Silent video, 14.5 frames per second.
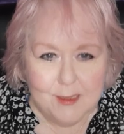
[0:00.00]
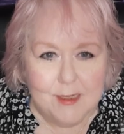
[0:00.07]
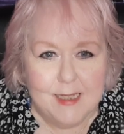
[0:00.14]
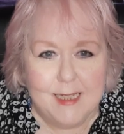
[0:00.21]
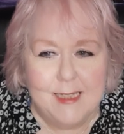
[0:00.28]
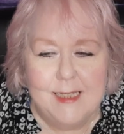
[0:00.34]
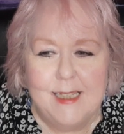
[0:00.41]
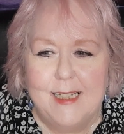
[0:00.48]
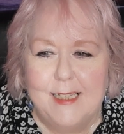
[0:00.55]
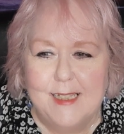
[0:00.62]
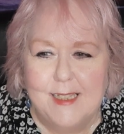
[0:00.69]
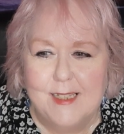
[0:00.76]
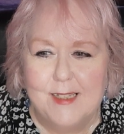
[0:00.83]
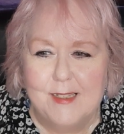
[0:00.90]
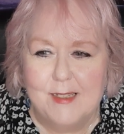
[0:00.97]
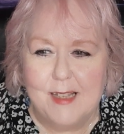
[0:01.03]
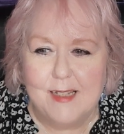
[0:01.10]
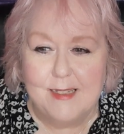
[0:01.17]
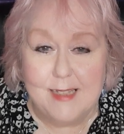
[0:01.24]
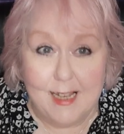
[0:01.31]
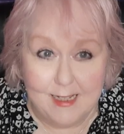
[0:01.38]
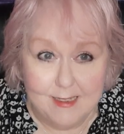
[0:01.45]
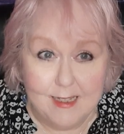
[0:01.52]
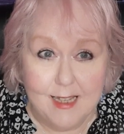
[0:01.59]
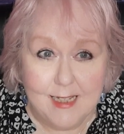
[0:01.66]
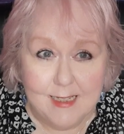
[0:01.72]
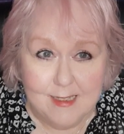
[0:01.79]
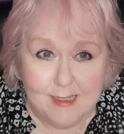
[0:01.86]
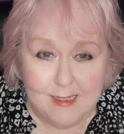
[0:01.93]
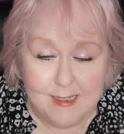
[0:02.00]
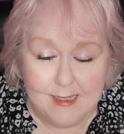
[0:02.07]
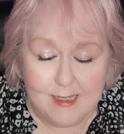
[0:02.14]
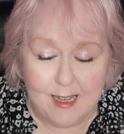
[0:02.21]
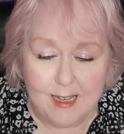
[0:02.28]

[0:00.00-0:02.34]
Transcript: they need deadlines.